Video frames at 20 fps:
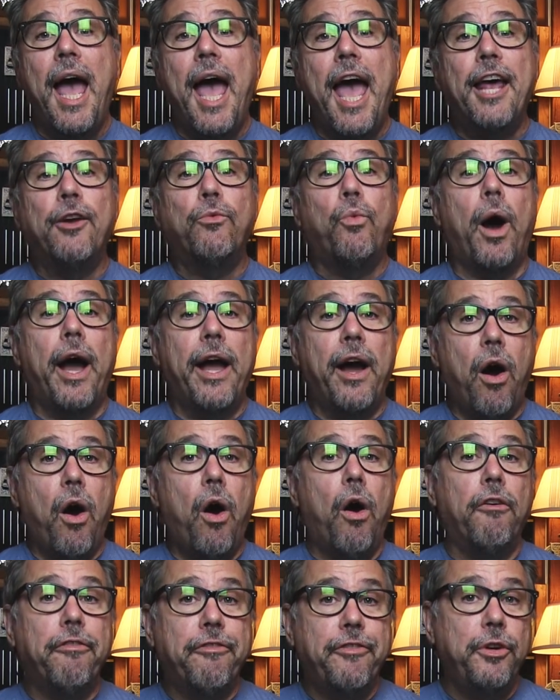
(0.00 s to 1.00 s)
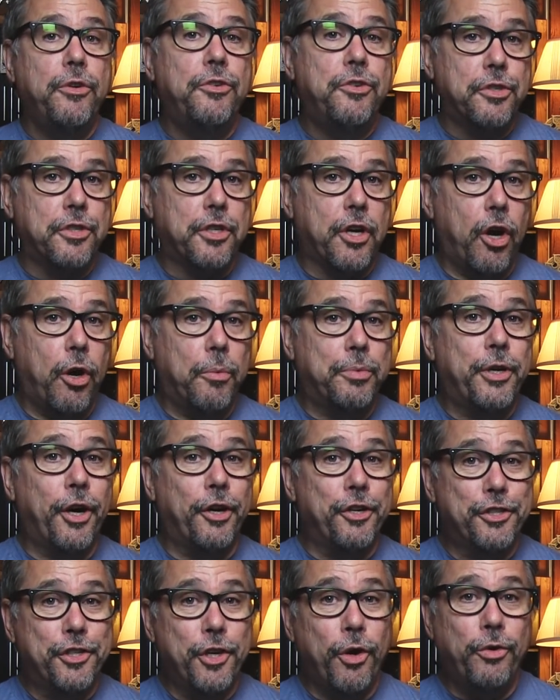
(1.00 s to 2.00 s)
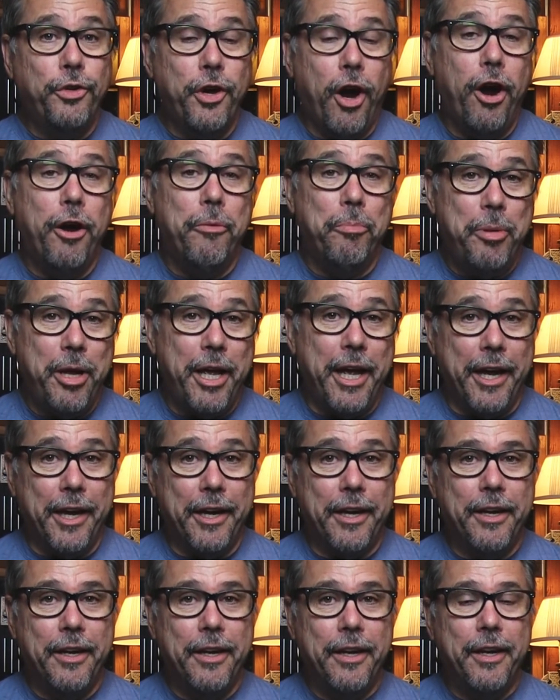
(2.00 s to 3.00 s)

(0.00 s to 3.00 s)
and why all future scopes are so darn big.